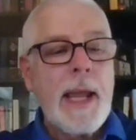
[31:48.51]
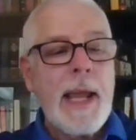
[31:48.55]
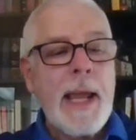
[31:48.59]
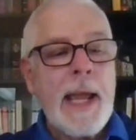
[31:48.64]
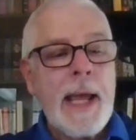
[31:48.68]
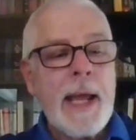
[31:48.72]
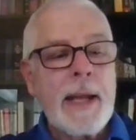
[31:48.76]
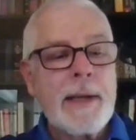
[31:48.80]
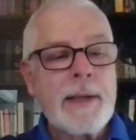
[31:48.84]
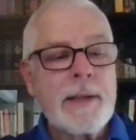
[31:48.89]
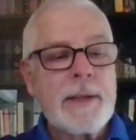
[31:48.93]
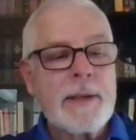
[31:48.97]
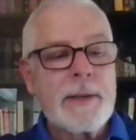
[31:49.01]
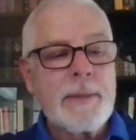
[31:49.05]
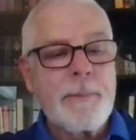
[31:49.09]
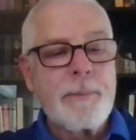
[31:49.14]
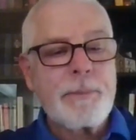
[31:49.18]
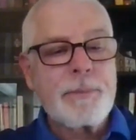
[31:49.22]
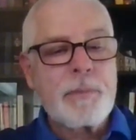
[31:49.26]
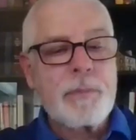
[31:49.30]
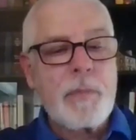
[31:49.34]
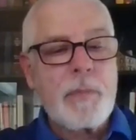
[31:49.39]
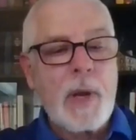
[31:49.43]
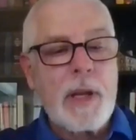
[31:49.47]
And
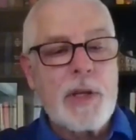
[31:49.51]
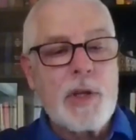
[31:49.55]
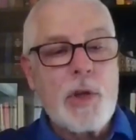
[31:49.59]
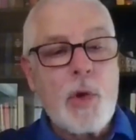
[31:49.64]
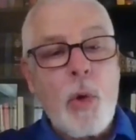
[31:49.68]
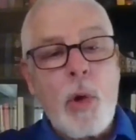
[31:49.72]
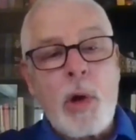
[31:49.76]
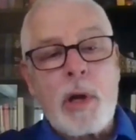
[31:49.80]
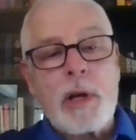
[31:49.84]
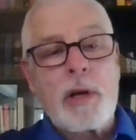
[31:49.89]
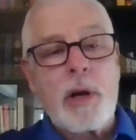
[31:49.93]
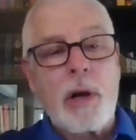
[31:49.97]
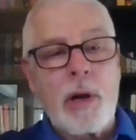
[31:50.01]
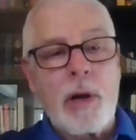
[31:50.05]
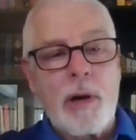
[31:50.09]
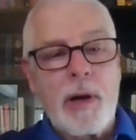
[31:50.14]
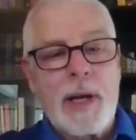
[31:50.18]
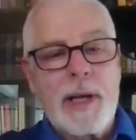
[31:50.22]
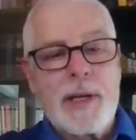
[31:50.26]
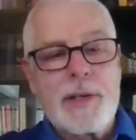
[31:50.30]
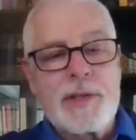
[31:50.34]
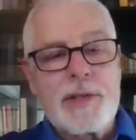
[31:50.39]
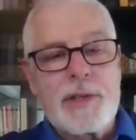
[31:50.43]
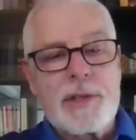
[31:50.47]
your
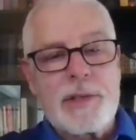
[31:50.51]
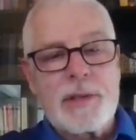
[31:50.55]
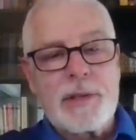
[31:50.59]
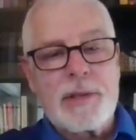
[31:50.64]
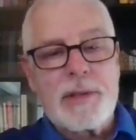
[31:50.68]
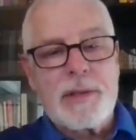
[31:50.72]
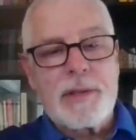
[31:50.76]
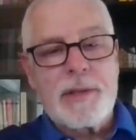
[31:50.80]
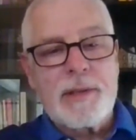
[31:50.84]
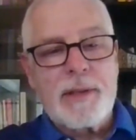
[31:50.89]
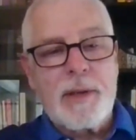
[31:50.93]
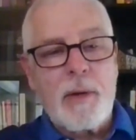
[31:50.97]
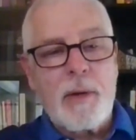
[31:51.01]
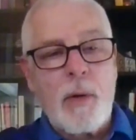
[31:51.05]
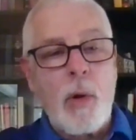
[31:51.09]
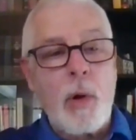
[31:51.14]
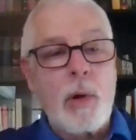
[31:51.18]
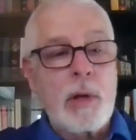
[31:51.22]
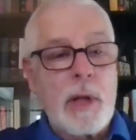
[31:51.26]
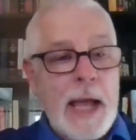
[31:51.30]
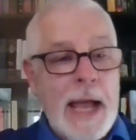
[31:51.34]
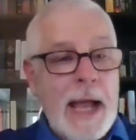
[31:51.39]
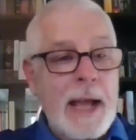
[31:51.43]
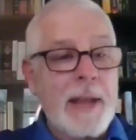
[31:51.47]
courage
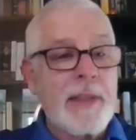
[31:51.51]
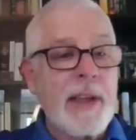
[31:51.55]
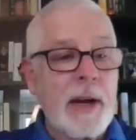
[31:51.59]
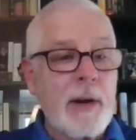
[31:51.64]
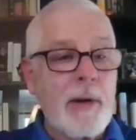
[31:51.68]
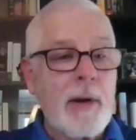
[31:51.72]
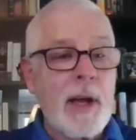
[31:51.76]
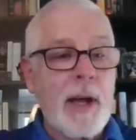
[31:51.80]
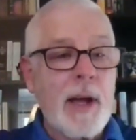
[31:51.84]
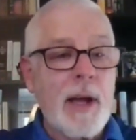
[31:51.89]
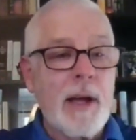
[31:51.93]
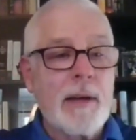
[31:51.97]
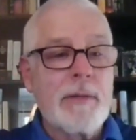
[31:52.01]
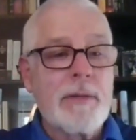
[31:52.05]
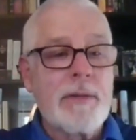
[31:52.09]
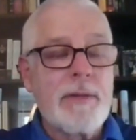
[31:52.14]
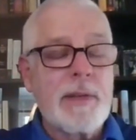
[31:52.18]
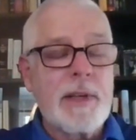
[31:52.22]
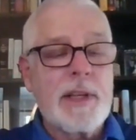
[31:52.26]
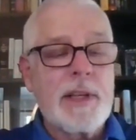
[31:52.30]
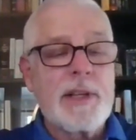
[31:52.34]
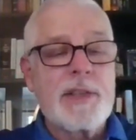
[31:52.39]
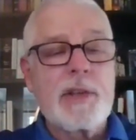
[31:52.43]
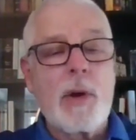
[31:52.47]
or lack
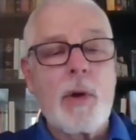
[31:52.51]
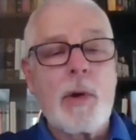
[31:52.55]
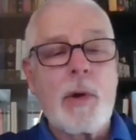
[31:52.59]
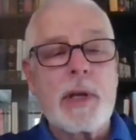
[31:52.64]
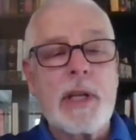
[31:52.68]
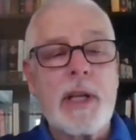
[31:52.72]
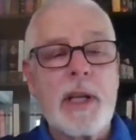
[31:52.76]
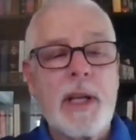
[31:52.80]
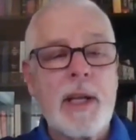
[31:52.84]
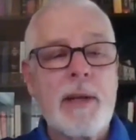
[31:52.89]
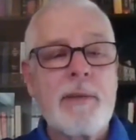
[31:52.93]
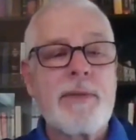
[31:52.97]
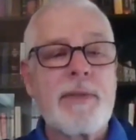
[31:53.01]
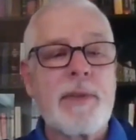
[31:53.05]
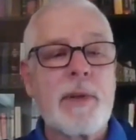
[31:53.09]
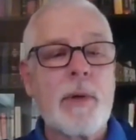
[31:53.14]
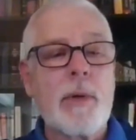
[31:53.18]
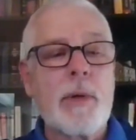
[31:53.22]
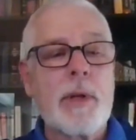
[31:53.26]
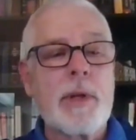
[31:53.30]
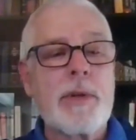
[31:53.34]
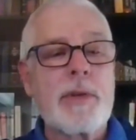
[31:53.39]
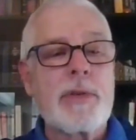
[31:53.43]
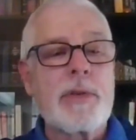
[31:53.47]
thereof is going to
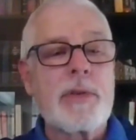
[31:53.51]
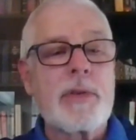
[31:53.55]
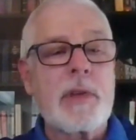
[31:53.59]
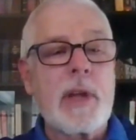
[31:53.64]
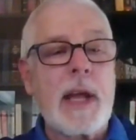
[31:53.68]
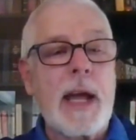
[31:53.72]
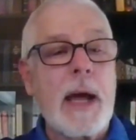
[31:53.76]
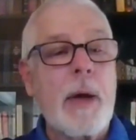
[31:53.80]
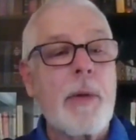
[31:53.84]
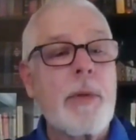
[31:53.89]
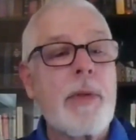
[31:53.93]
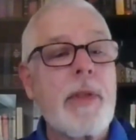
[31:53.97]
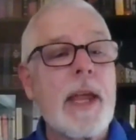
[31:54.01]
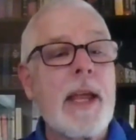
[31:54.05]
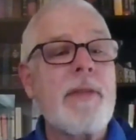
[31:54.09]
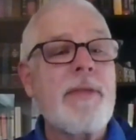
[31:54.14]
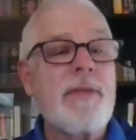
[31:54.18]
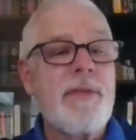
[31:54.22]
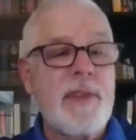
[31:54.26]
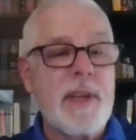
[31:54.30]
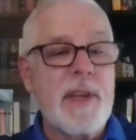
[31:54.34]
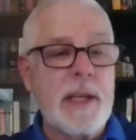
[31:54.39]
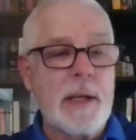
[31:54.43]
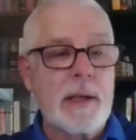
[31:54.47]
influence how
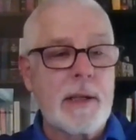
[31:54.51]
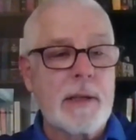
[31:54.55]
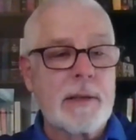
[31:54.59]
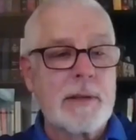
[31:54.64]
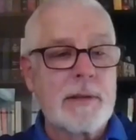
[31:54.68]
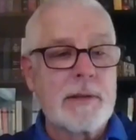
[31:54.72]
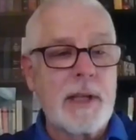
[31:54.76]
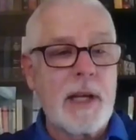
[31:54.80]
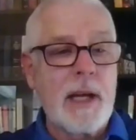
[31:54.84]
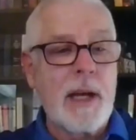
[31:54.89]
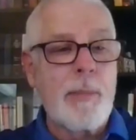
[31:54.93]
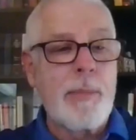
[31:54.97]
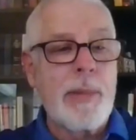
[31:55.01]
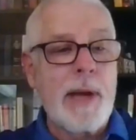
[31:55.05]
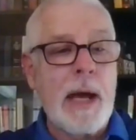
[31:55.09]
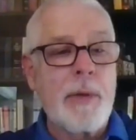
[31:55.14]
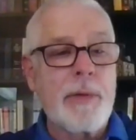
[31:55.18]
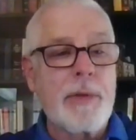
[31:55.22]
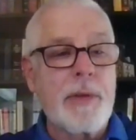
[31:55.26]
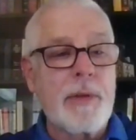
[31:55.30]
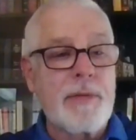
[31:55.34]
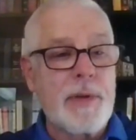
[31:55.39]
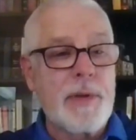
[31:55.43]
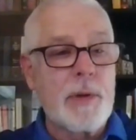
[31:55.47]
they feel
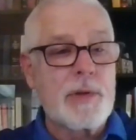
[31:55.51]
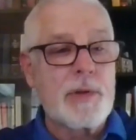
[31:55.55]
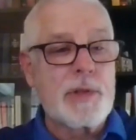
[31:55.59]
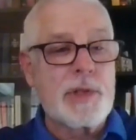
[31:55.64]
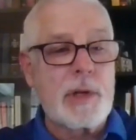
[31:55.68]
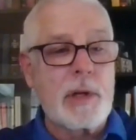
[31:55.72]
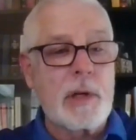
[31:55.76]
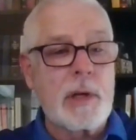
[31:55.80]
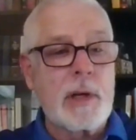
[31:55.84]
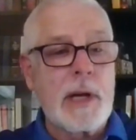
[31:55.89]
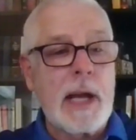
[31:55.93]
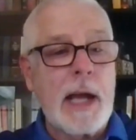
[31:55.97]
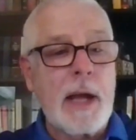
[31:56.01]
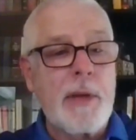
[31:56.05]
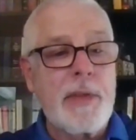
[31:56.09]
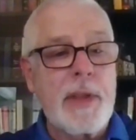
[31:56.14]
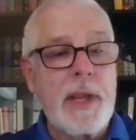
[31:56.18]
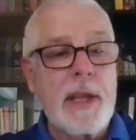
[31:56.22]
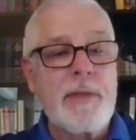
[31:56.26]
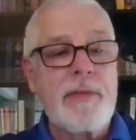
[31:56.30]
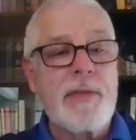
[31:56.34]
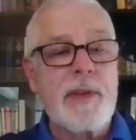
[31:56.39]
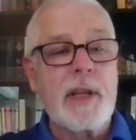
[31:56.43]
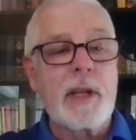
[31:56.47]
about the future, how
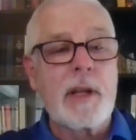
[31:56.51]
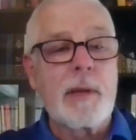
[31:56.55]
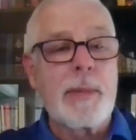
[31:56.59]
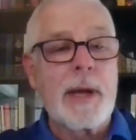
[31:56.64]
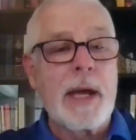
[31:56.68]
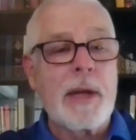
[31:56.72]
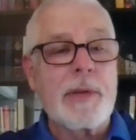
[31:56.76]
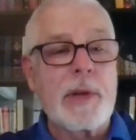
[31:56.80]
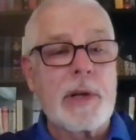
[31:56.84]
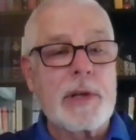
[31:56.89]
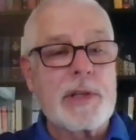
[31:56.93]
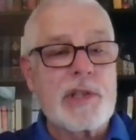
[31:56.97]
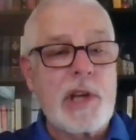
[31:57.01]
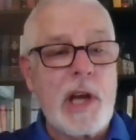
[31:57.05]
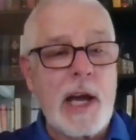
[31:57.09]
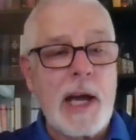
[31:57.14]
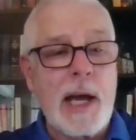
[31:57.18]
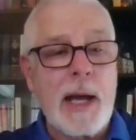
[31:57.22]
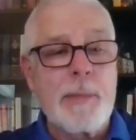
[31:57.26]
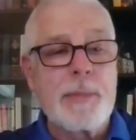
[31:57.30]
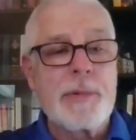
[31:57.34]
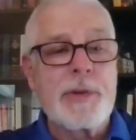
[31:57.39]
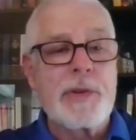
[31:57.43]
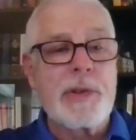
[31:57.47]
they feel about their
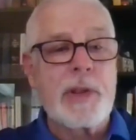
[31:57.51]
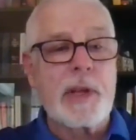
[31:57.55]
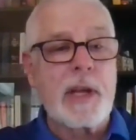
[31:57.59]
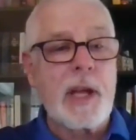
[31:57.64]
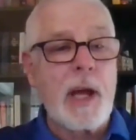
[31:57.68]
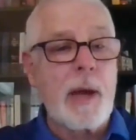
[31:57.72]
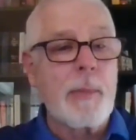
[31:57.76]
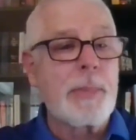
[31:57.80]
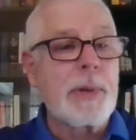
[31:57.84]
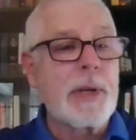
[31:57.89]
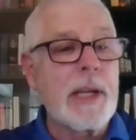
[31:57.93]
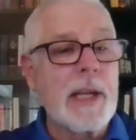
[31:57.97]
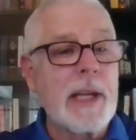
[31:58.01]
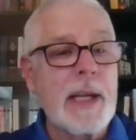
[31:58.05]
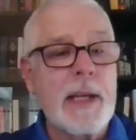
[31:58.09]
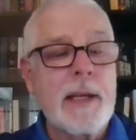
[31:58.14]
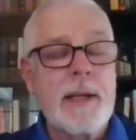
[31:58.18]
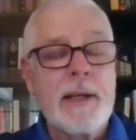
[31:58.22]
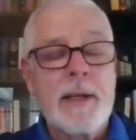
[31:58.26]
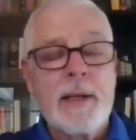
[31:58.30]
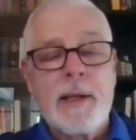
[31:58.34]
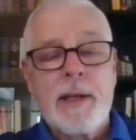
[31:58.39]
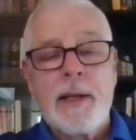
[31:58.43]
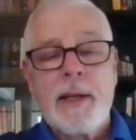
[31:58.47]
jobs, the
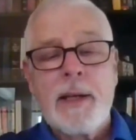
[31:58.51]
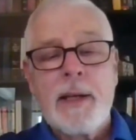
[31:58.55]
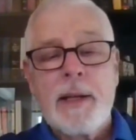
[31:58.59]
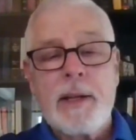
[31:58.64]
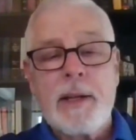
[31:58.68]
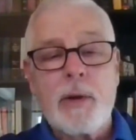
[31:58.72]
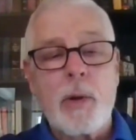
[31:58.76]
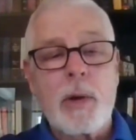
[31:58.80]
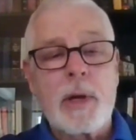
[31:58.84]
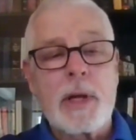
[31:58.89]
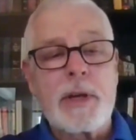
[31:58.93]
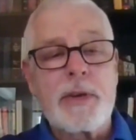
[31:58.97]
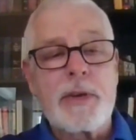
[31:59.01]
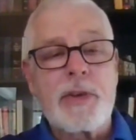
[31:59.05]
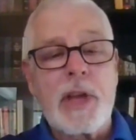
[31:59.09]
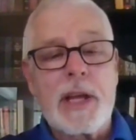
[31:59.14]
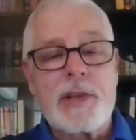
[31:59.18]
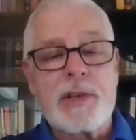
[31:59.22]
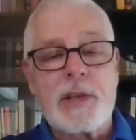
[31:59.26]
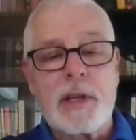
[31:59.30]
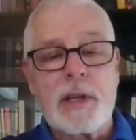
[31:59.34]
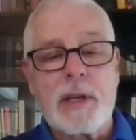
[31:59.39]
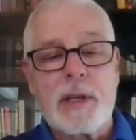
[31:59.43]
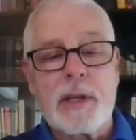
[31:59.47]
company, the
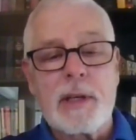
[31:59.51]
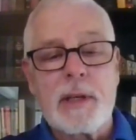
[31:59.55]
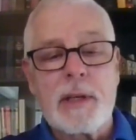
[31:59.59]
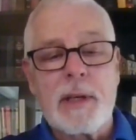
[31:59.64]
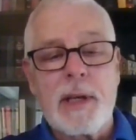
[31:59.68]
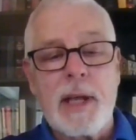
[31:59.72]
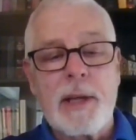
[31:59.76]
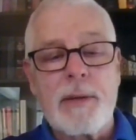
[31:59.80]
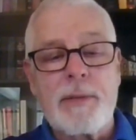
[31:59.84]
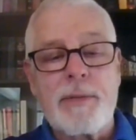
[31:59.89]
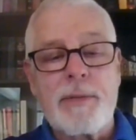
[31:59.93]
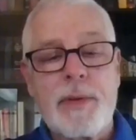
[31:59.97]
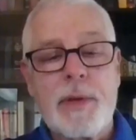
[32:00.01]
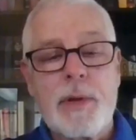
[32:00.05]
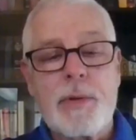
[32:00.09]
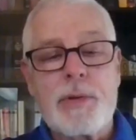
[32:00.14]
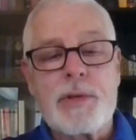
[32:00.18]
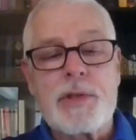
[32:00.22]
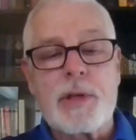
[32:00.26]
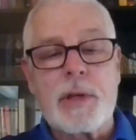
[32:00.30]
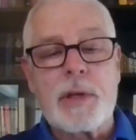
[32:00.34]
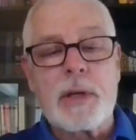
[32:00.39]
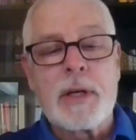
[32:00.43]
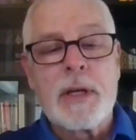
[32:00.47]
organization, the
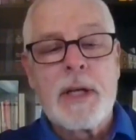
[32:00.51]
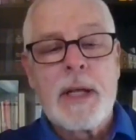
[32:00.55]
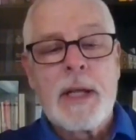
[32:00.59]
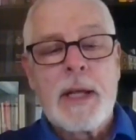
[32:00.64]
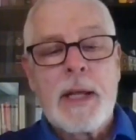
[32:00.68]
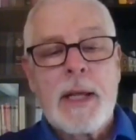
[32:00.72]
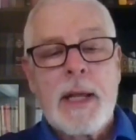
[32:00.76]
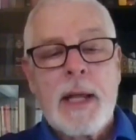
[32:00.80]
future.